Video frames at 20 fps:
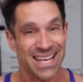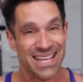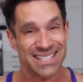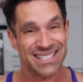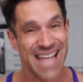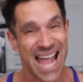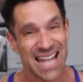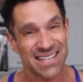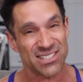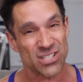
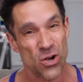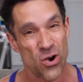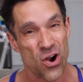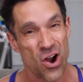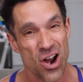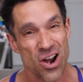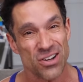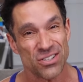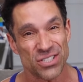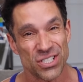Is that so
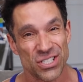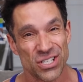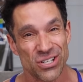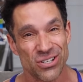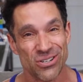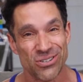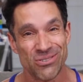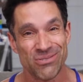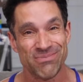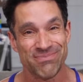hard to
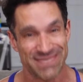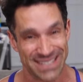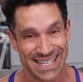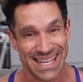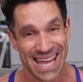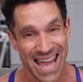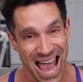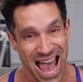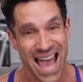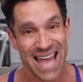do?
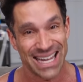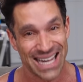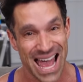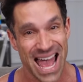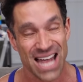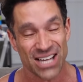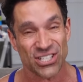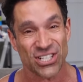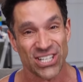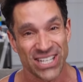Yeah, it
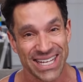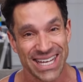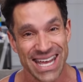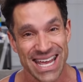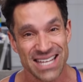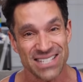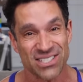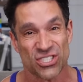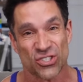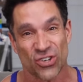actually
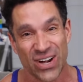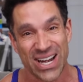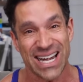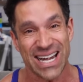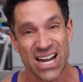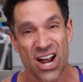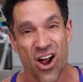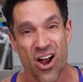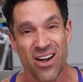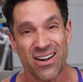is.
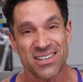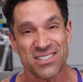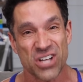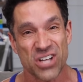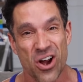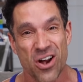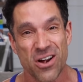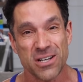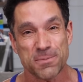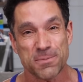Trading hard is the
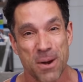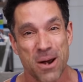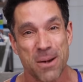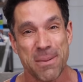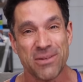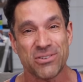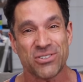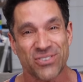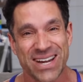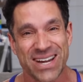hardest part
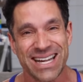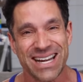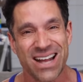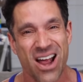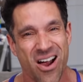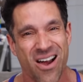about trading